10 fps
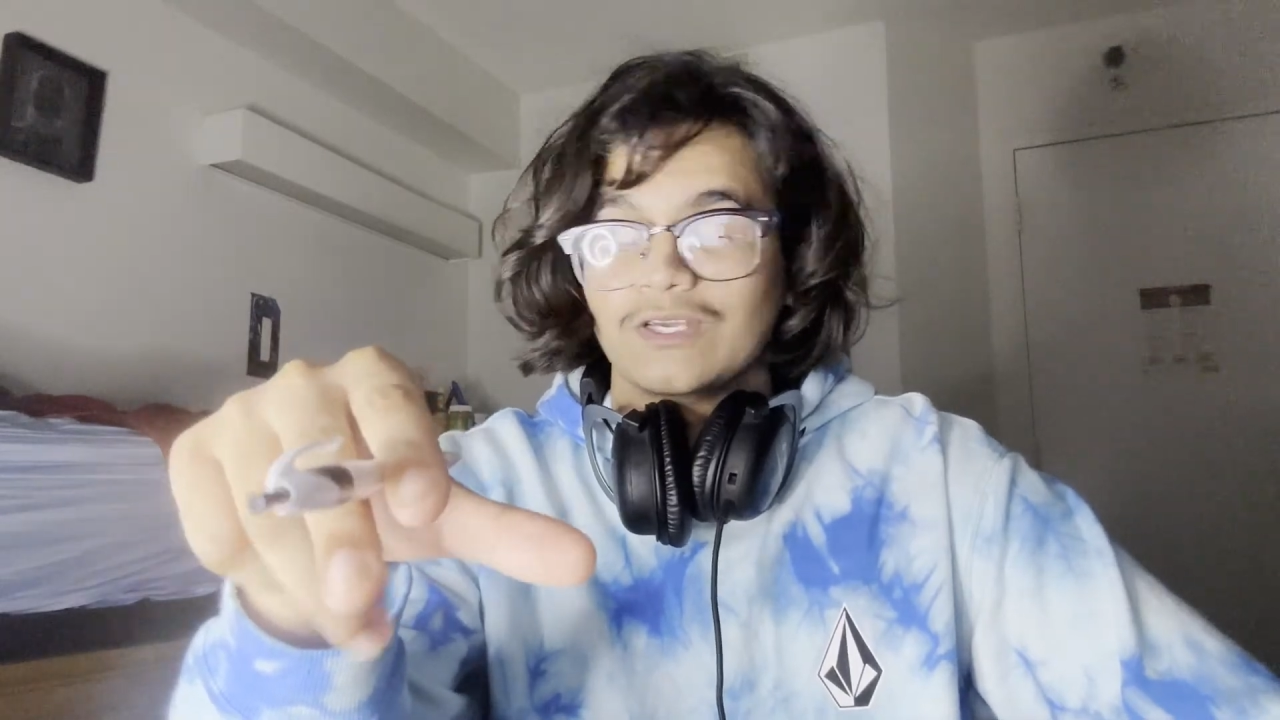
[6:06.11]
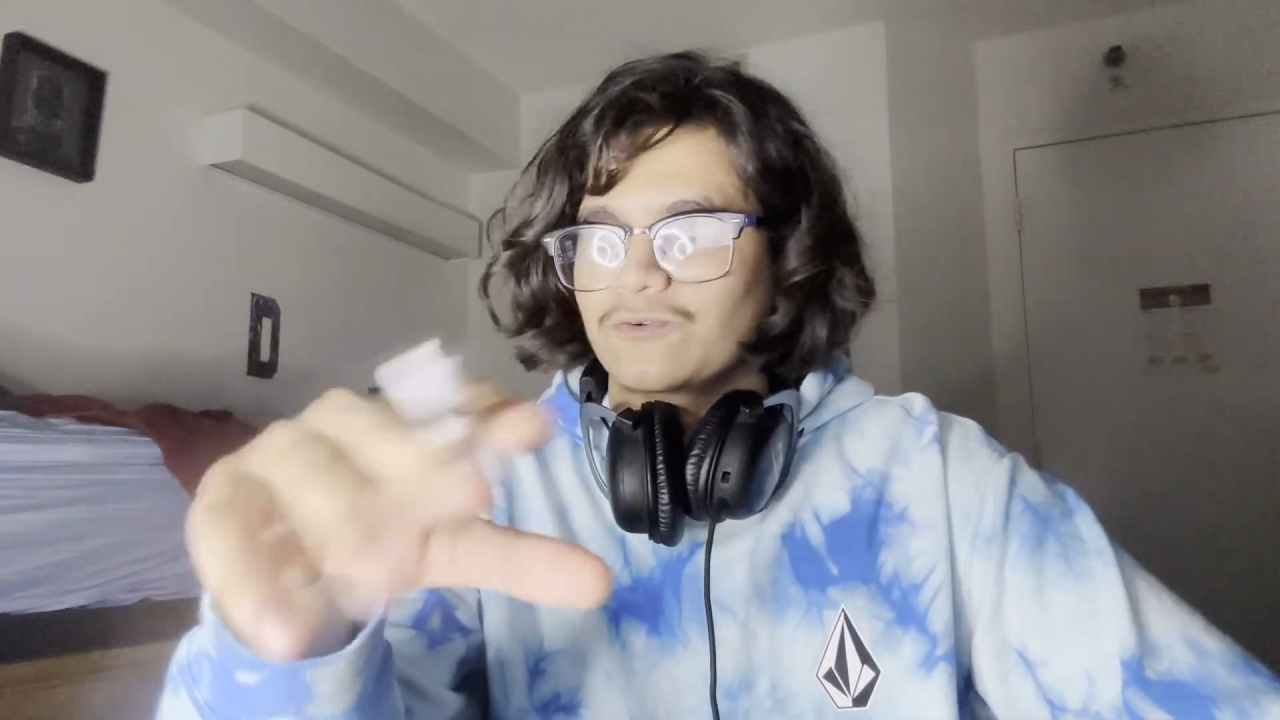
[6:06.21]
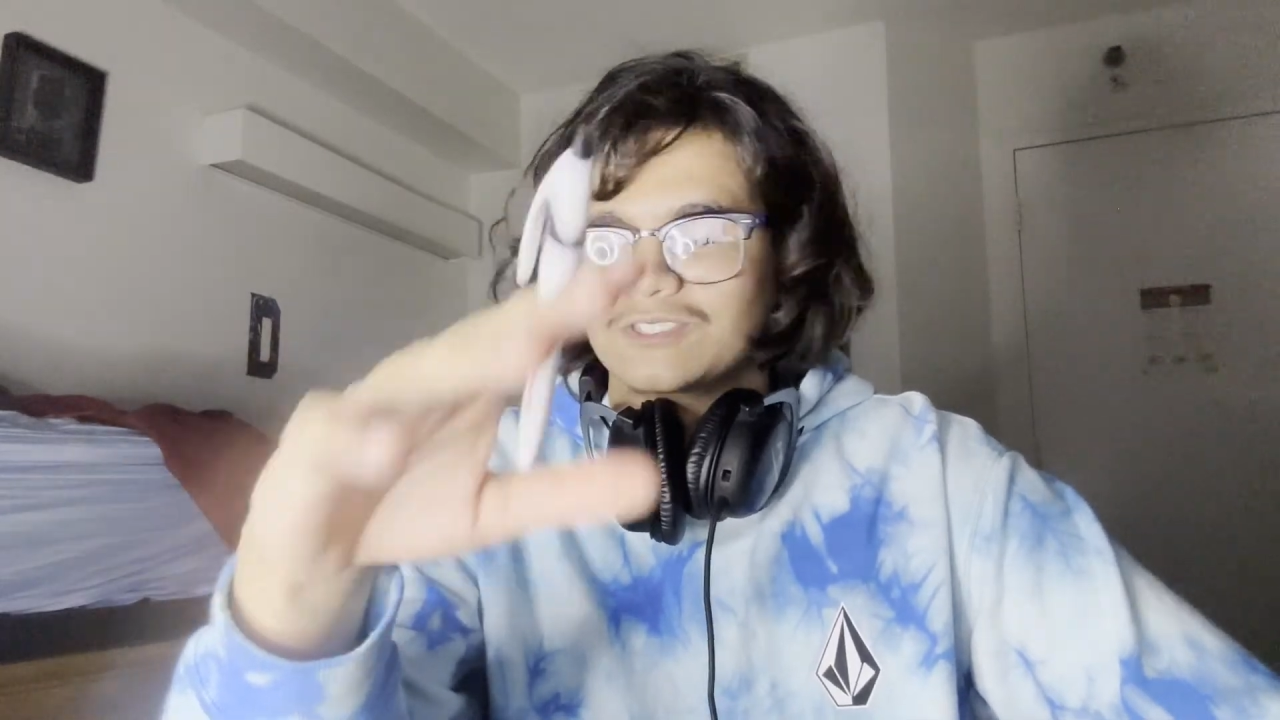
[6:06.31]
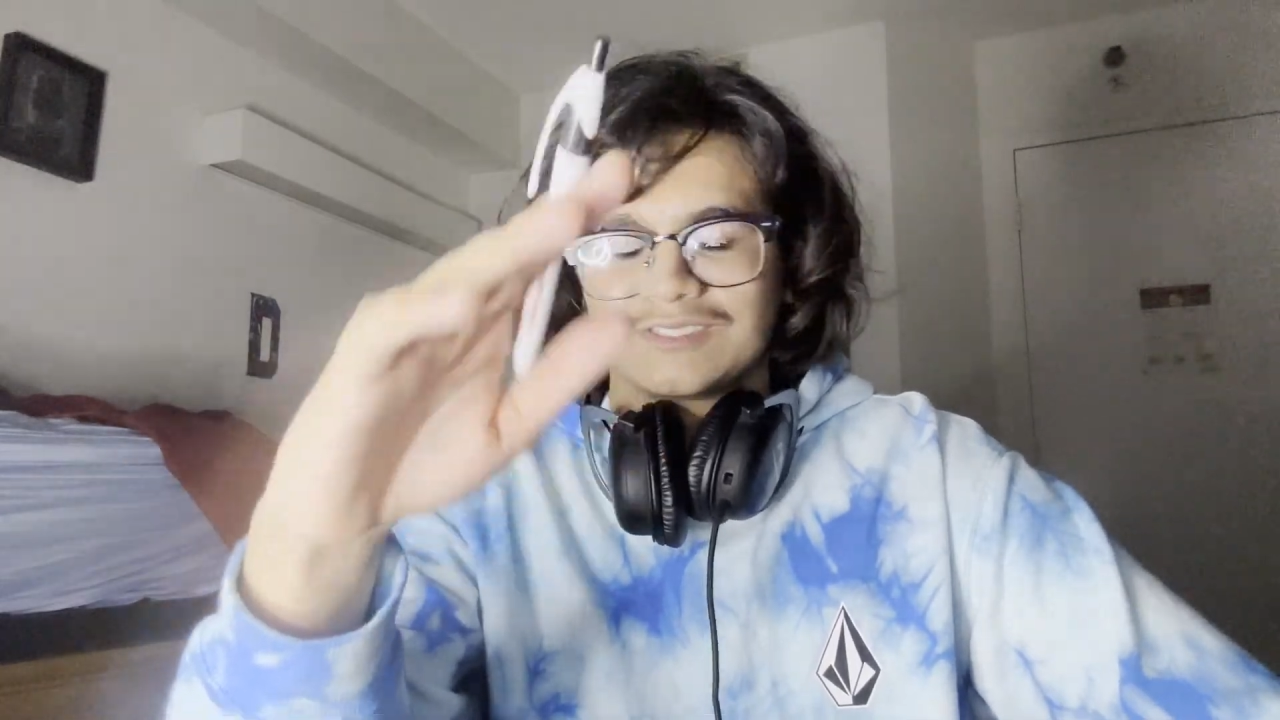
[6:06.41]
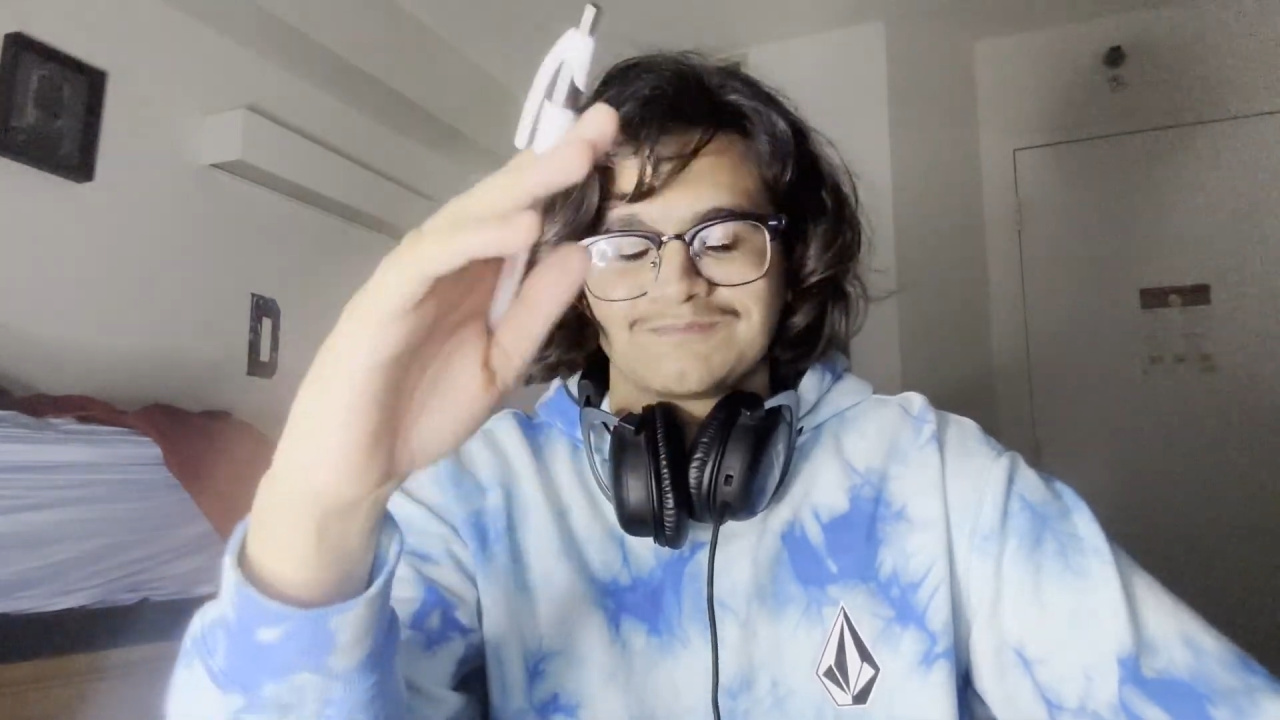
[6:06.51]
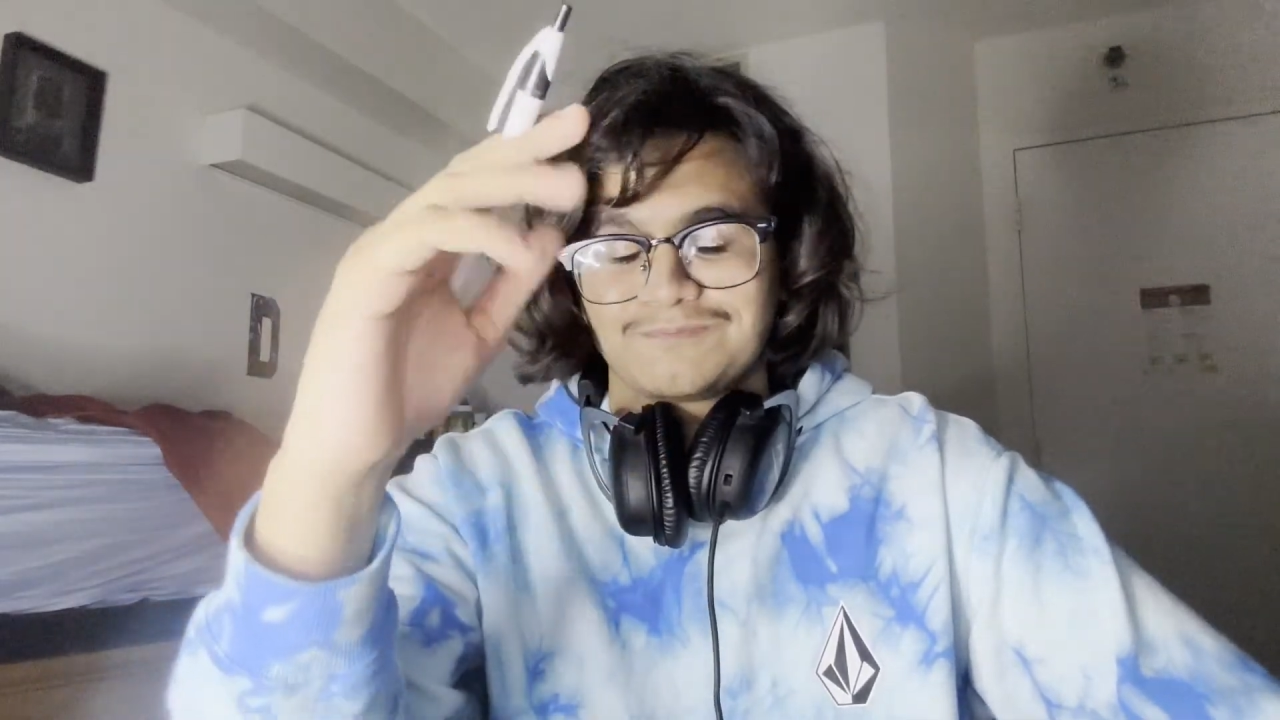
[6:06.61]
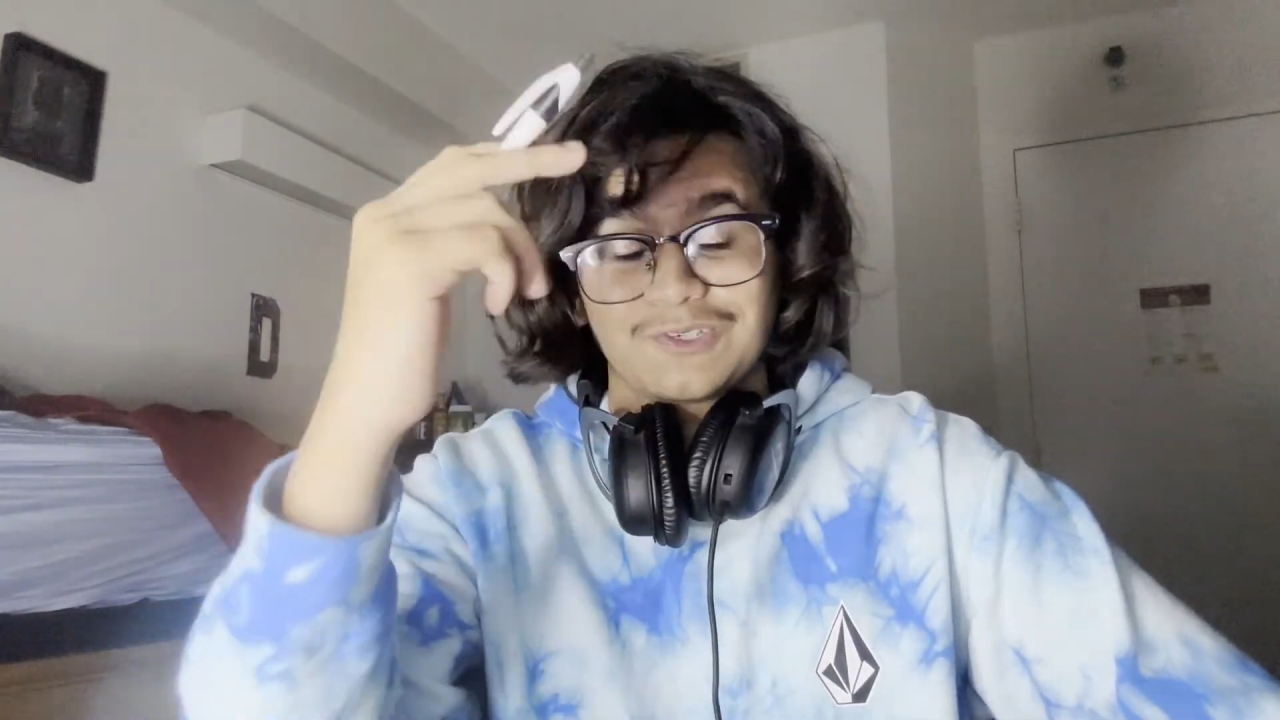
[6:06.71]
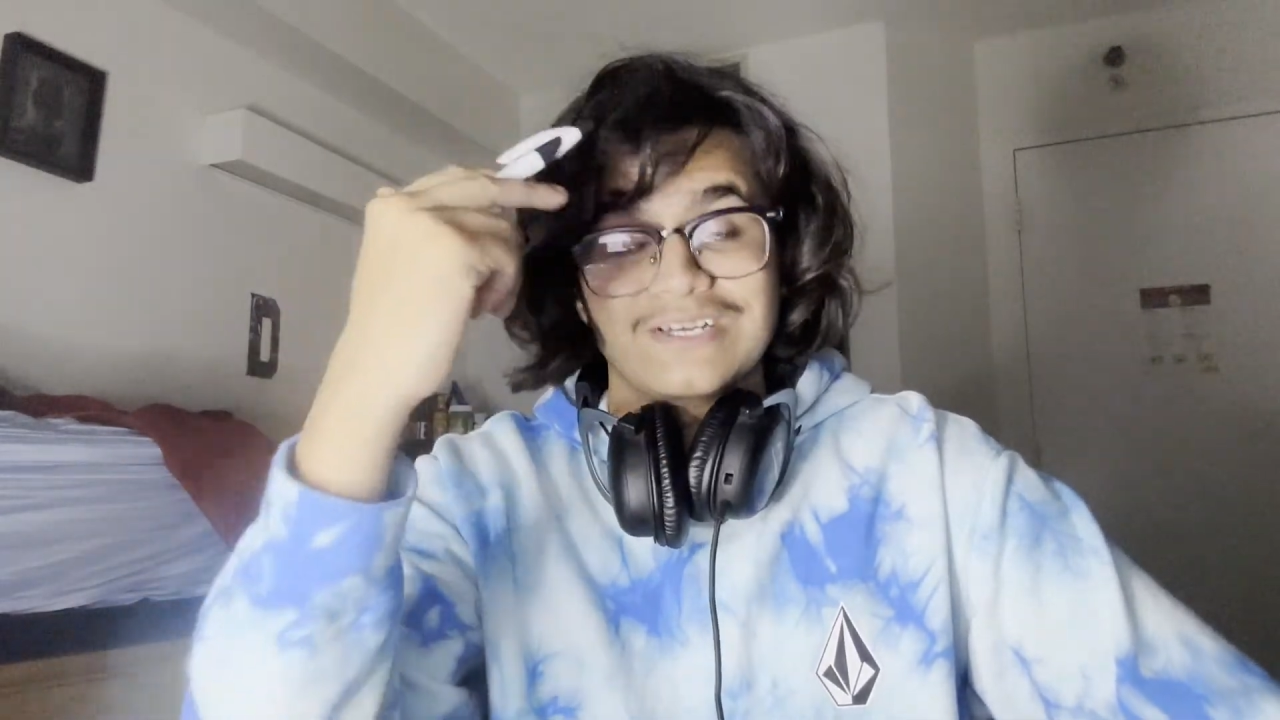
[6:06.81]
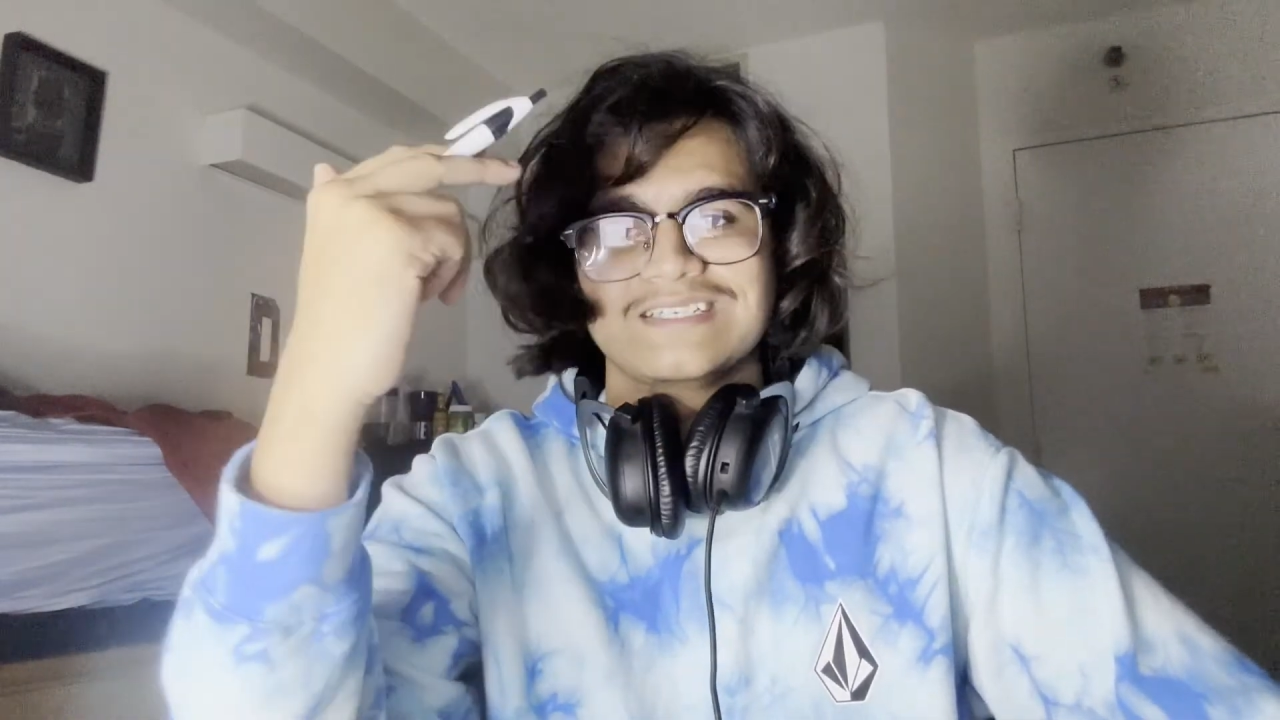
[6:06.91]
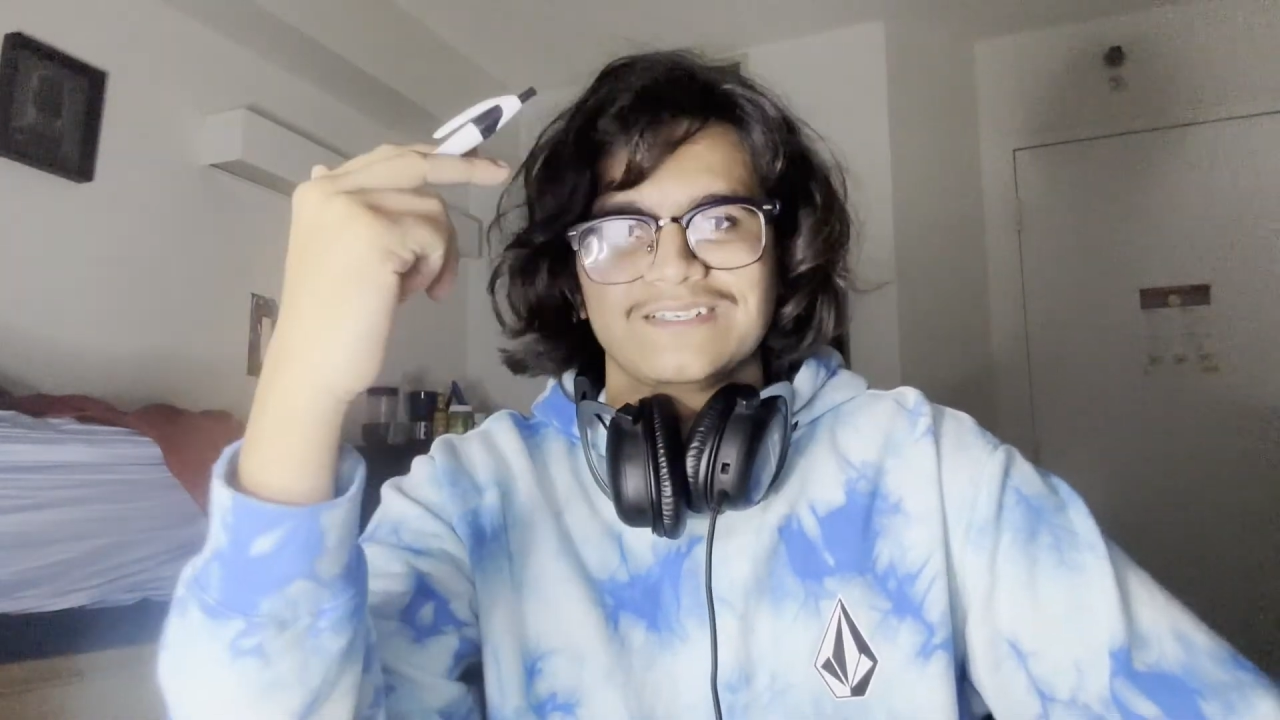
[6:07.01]
which is
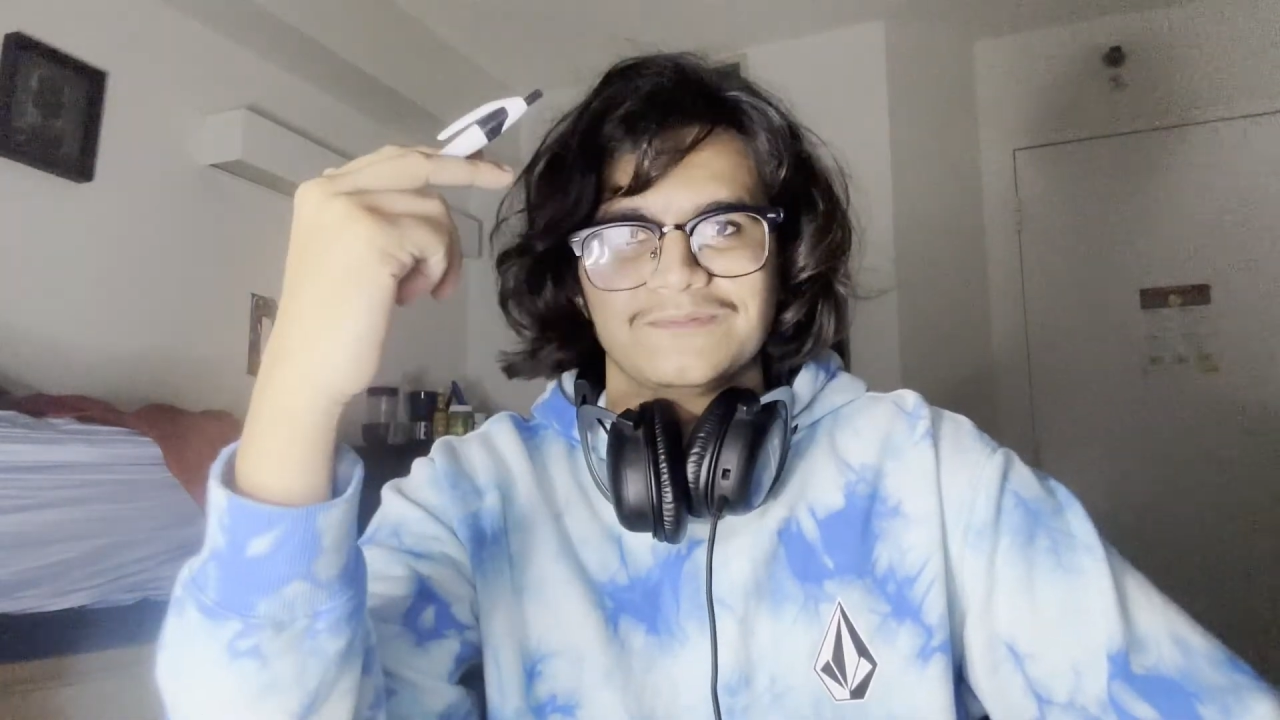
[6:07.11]
crazy to